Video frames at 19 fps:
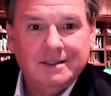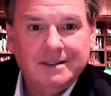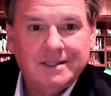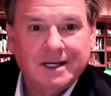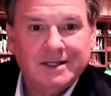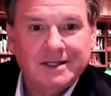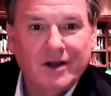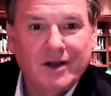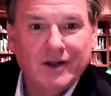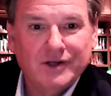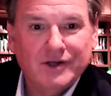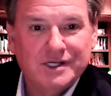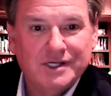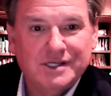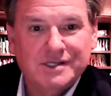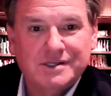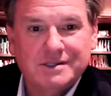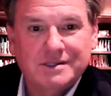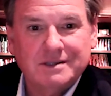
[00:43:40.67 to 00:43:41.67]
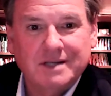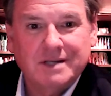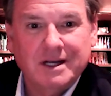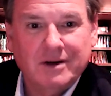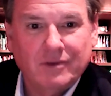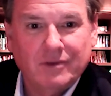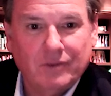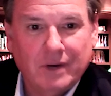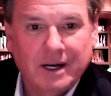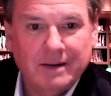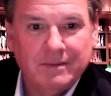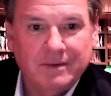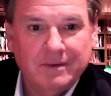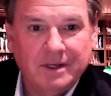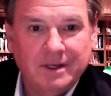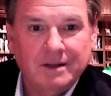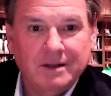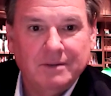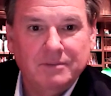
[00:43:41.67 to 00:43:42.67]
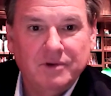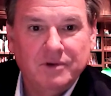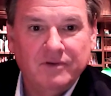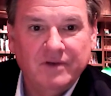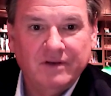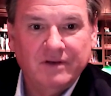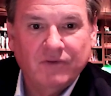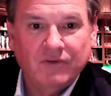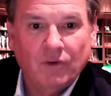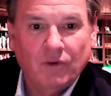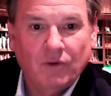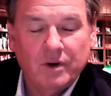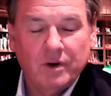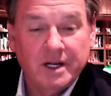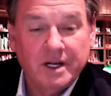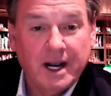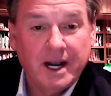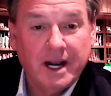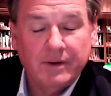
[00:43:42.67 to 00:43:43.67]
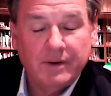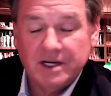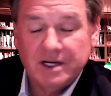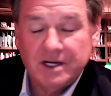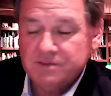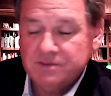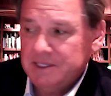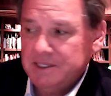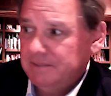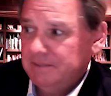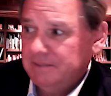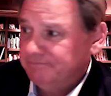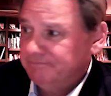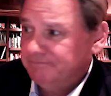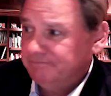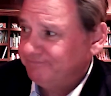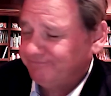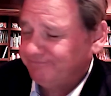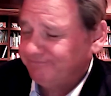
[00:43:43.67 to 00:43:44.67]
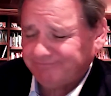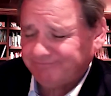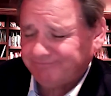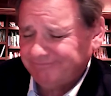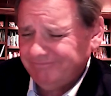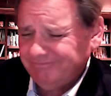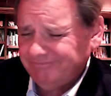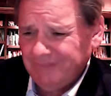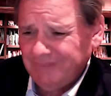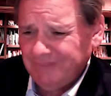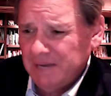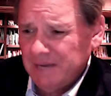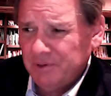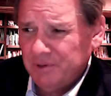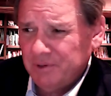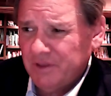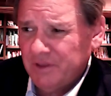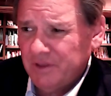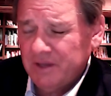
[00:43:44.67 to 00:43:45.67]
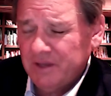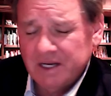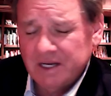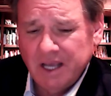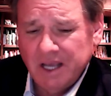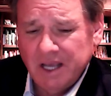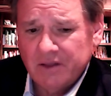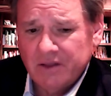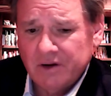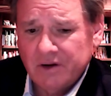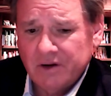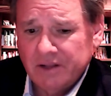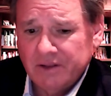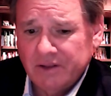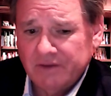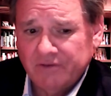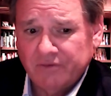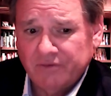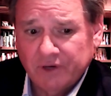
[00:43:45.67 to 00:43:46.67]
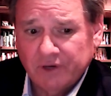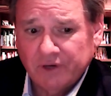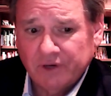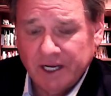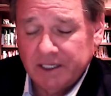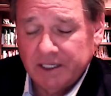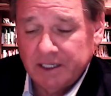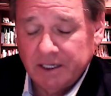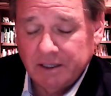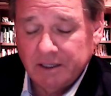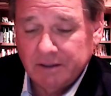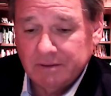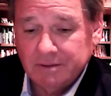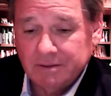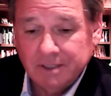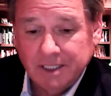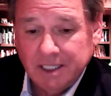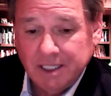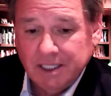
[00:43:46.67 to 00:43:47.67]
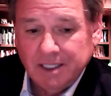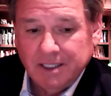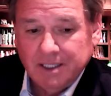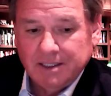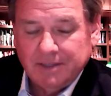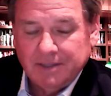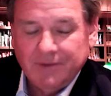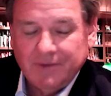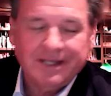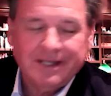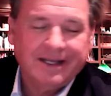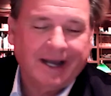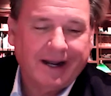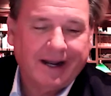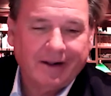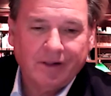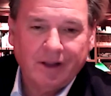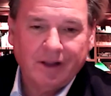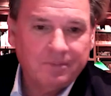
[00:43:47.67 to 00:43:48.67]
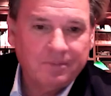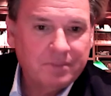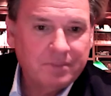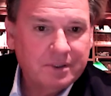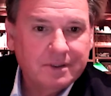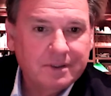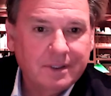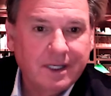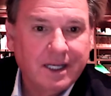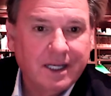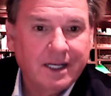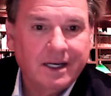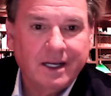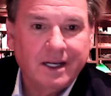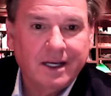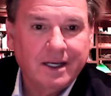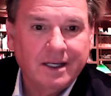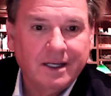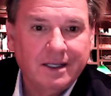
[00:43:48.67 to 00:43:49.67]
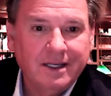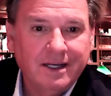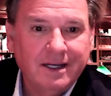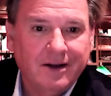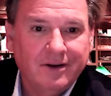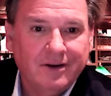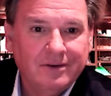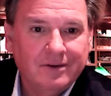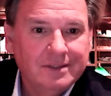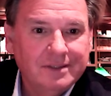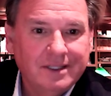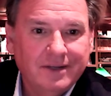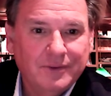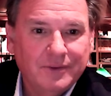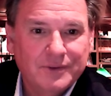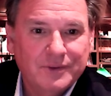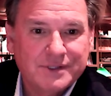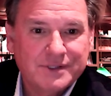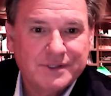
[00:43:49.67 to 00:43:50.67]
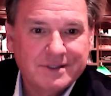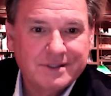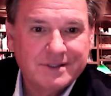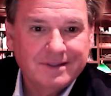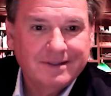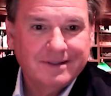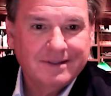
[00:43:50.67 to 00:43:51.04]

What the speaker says: technology's, moving forward at a high rate of speed." I put the thing together, and I'll never forget, it dial up. And it was